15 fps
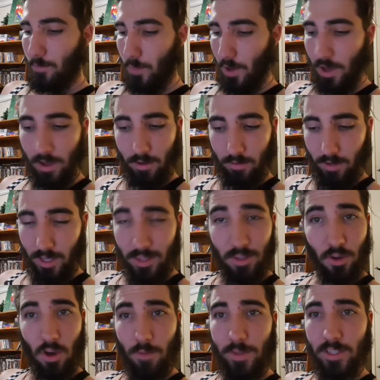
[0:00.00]
But in the
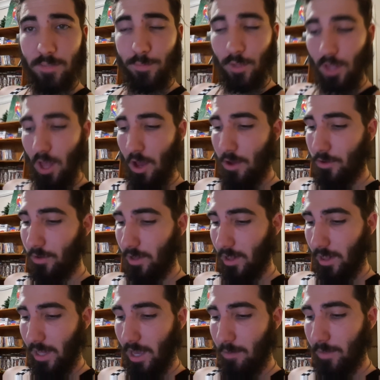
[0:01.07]
comments below,
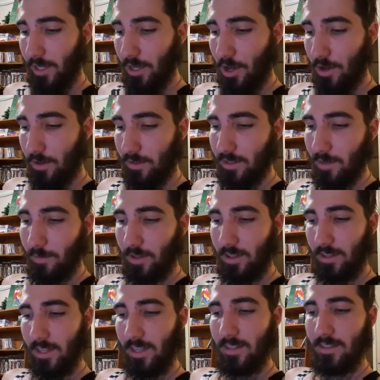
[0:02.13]
let me know some of
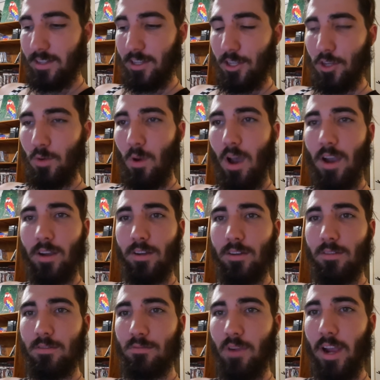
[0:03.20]
the things that you are
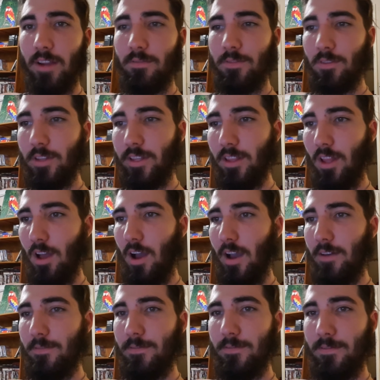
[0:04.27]
grateful in
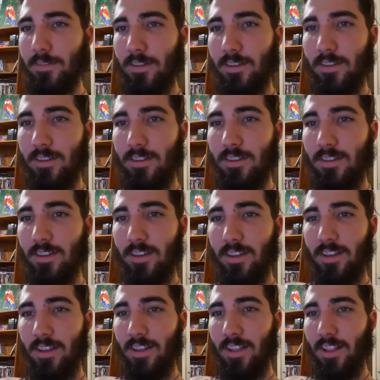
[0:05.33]
life.
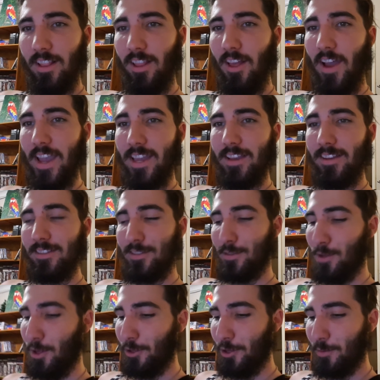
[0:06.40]
Like
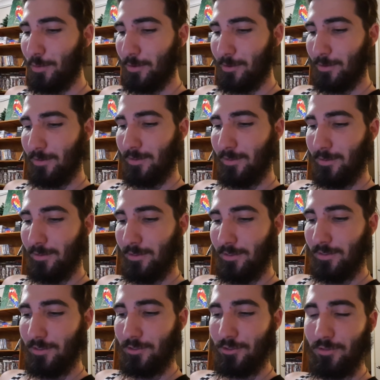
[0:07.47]
soluble
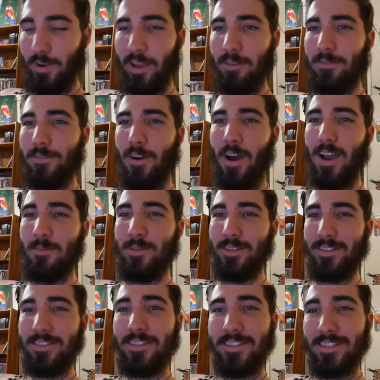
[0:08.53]
tree
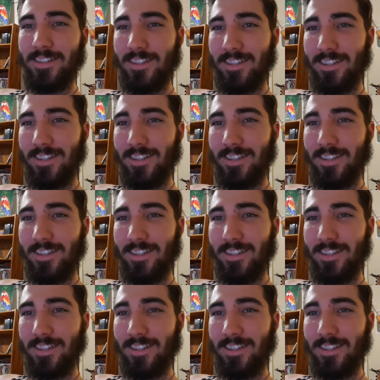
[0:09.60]
fibers.